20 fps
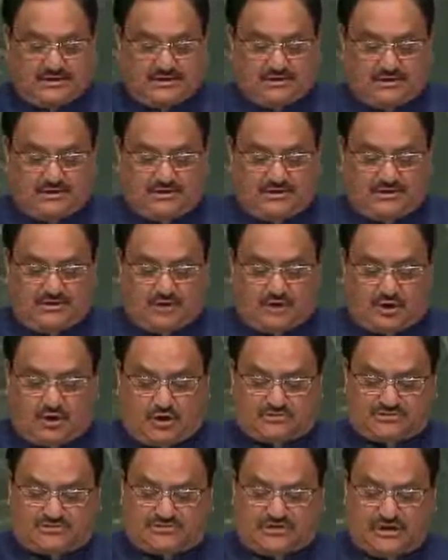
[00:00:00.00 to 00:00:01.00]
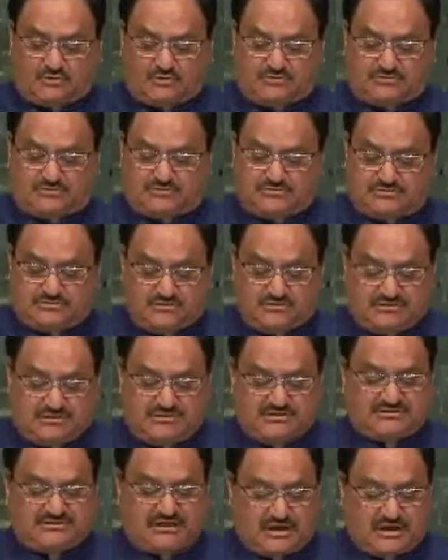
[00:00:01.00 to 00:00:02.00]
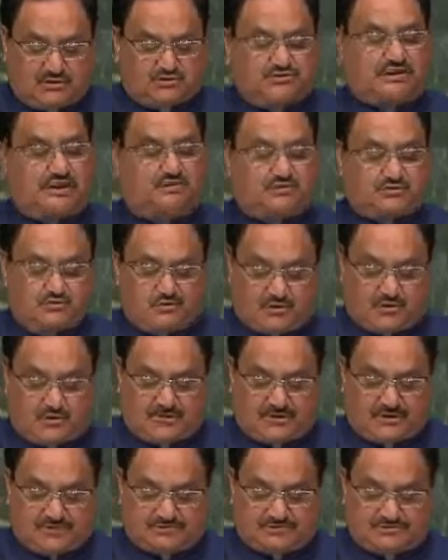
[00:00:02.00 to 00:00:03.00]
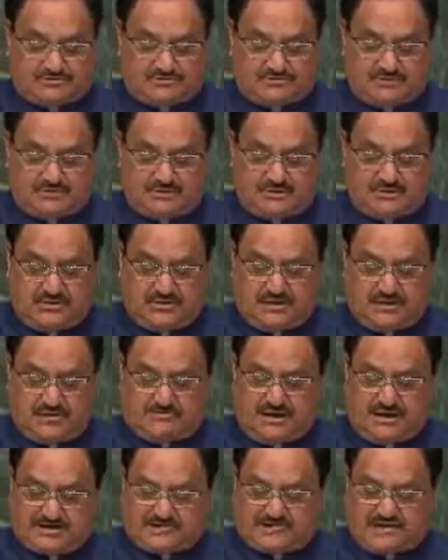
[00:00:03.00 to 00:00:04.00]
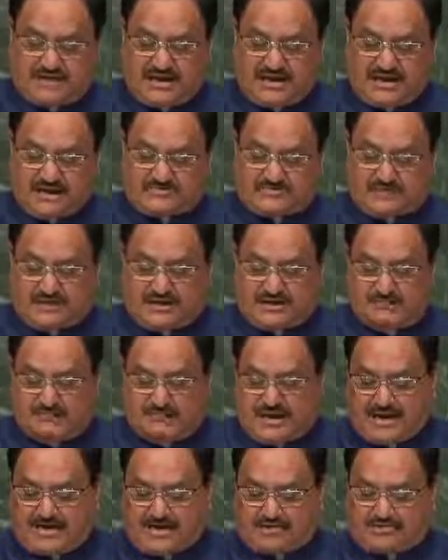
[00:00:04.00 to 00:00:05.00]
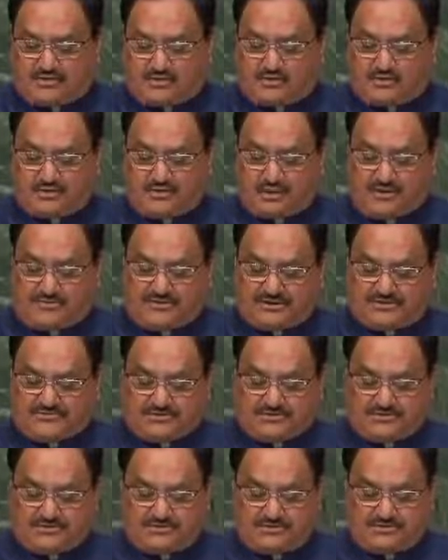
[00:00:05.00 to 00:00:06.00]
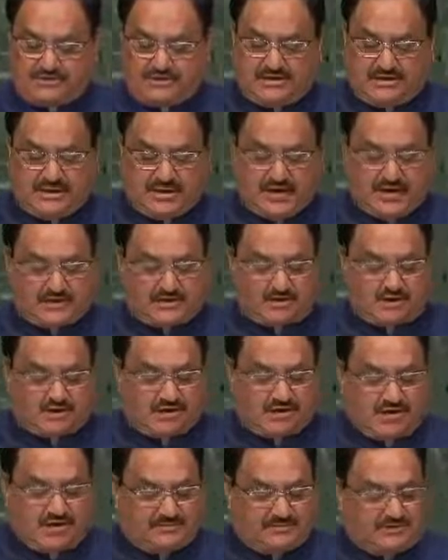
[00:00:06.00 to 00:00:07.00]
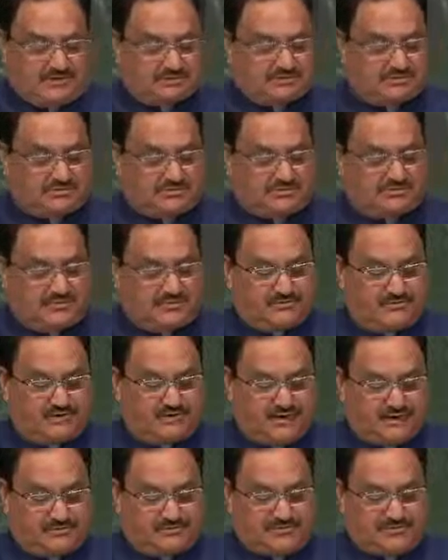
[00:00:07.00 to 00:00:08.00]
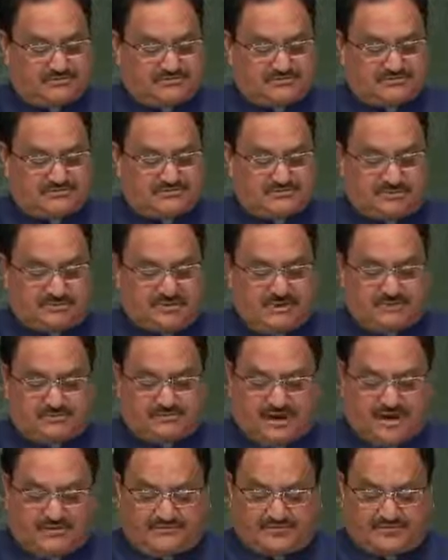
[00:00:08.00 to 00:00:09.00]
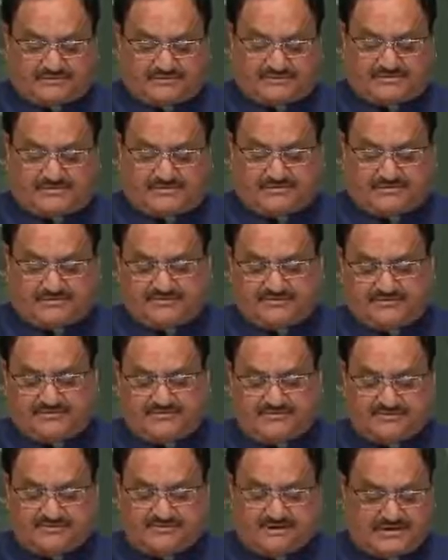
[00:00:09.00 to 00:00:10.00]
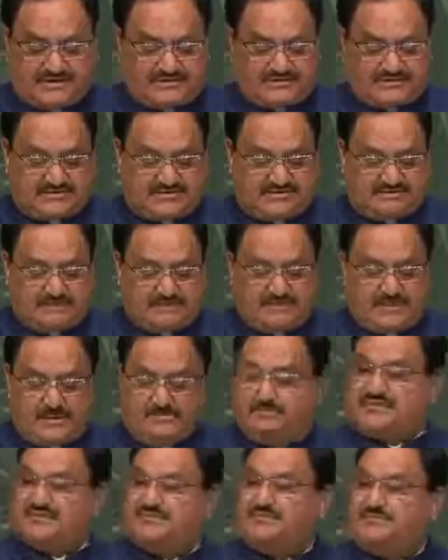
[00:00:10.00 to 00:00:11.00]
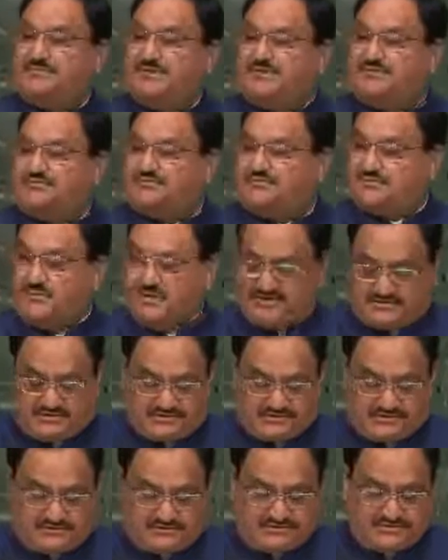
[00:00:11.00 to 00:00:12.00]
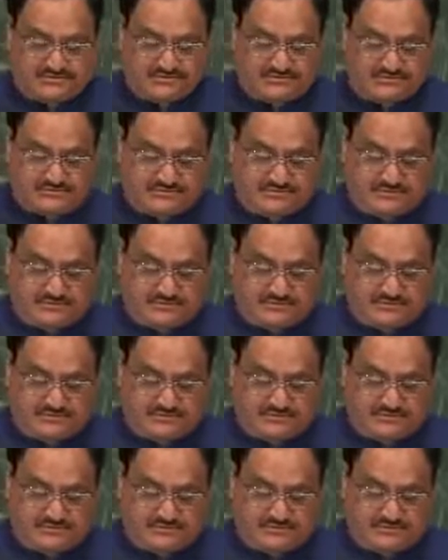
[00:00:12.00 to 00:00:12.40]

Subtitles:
including North-South, South-South cooperation, multilateral and bilateral cooperation, and collaboration between governments, private sector, and civil society must be strengthened.